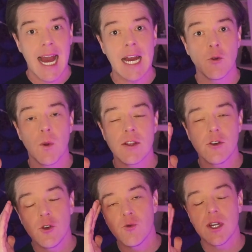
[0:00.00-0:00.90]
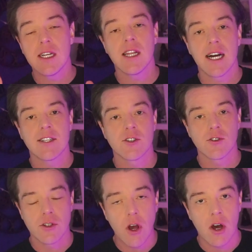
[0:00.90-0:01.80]
And whether you realize it
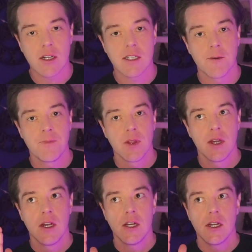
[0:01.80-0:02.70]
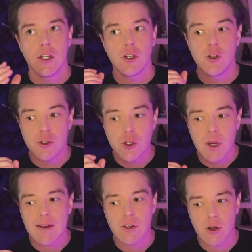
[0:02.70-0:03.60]
or not, you do
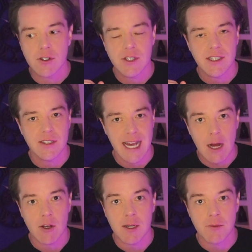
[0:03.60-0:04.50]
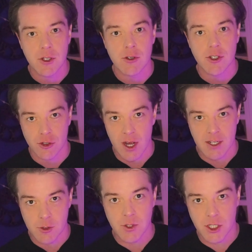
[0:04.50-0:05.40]
have a conscious outcome that you're
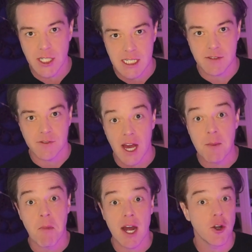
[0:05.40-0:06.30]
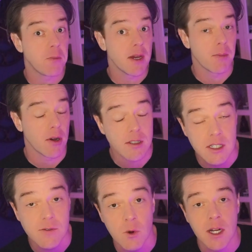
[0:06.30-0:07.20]
trying to achieve. It might not be a
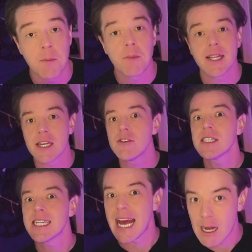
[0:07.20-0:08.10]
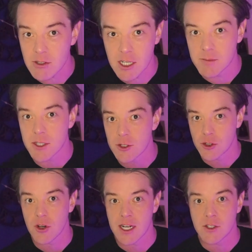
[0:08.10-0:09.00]
positive one, but there is an outcome that you're
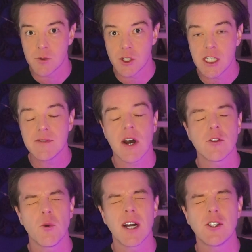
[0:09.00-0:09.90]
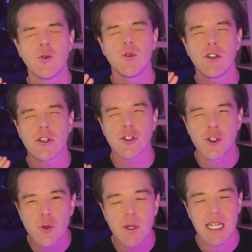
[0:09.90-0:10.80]
trying to achieve. Otherwise, you would not
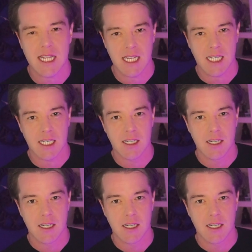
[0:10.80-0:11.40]
do anything.